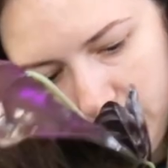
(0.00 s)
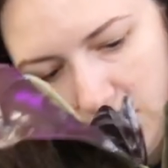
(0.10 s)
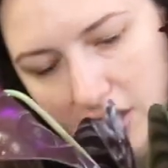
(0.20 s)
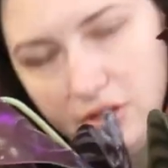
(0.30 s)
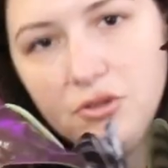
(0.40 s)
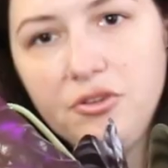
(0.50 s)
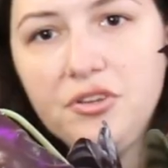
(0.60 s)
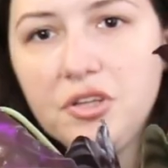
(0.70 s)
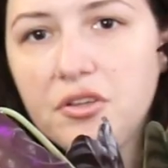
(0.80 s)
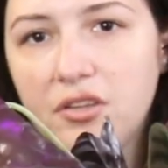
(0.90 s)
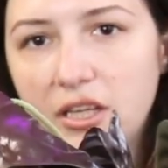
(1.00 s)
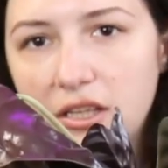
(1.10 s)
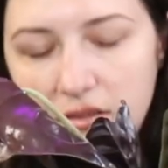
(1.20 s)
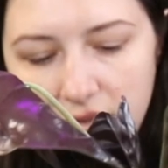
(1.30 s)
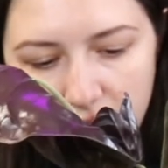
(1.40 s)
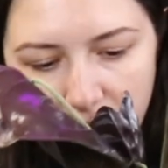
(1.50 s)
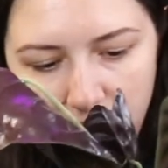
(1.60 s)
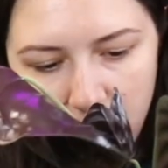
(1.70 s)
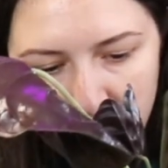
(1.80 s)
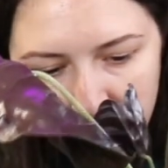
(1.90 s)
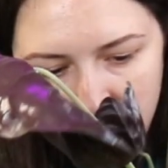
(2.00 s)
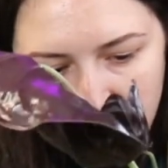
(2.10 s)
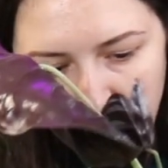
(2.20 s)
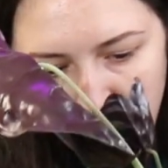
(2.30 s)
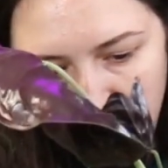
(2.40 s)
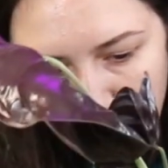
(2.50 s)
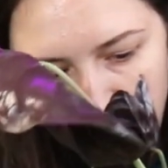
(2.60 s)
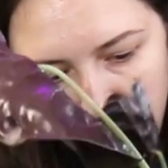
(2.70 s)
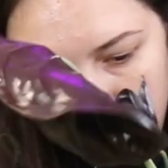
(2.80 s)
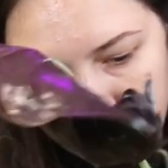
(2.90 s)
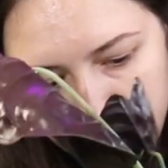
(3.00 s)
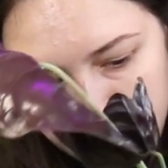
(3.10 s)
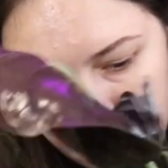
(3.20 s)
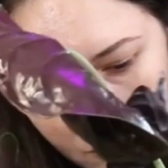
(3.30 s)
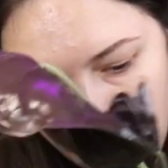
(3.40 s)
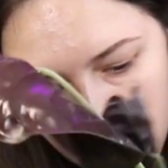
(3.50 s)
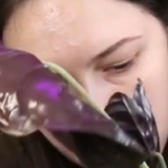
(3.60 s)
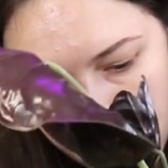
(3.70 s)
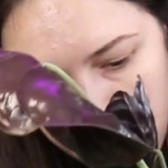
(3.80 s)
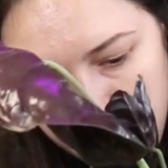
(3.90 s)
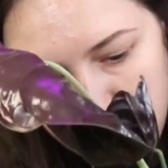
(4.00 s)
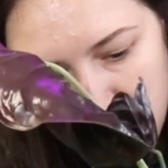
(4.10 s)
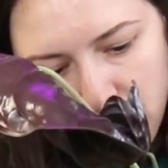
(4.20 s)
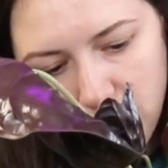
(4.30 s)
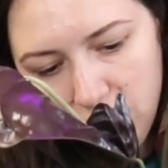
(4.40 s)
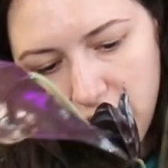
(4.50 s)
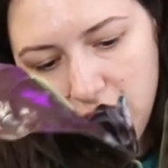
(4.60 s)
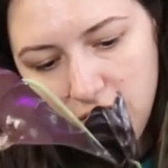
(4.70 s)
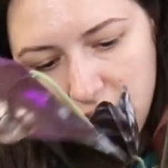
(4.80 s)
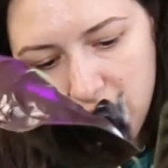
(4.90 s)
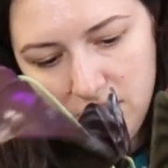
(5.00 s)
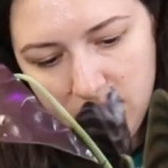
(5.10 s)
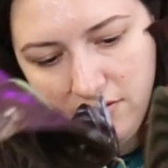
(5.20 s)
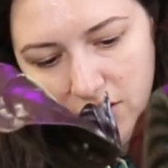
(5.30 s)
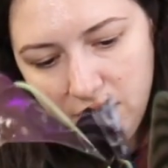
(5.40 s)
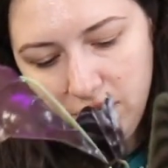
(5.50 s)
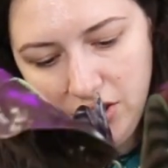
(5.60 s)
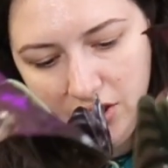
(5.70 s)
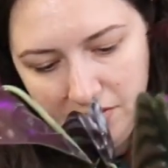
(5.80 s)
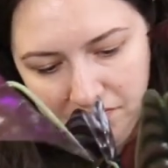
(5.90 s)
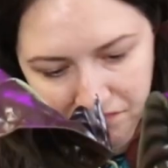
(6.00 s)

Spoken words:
I don't think that the no drainage is very